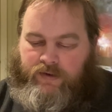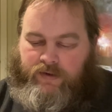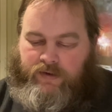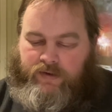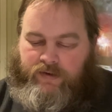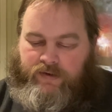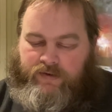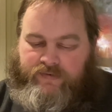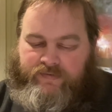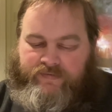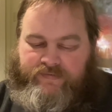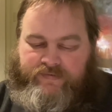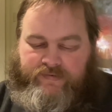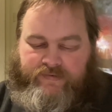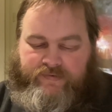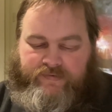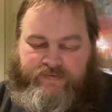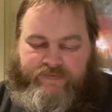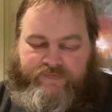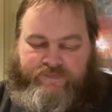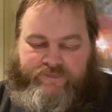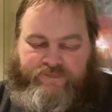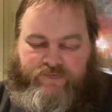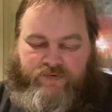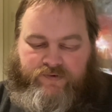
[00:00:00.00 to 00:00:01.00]
It sees
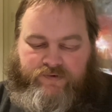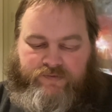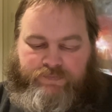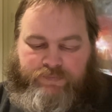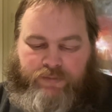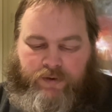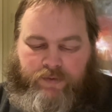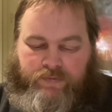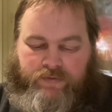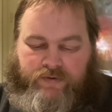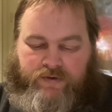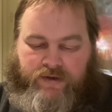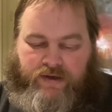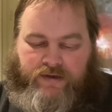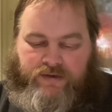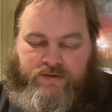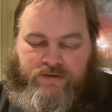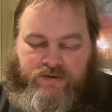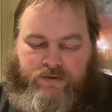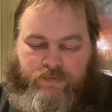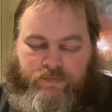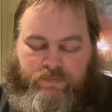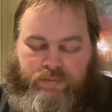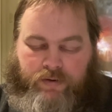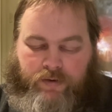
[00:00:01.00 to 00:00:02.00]
the first
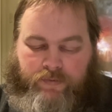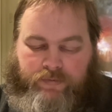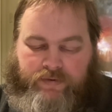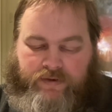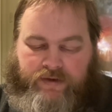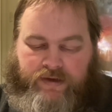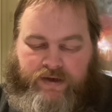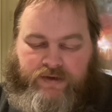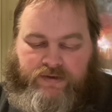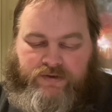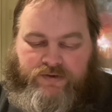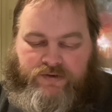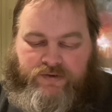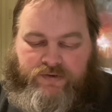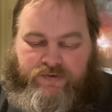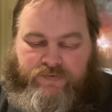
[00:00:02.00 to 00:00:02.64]
publication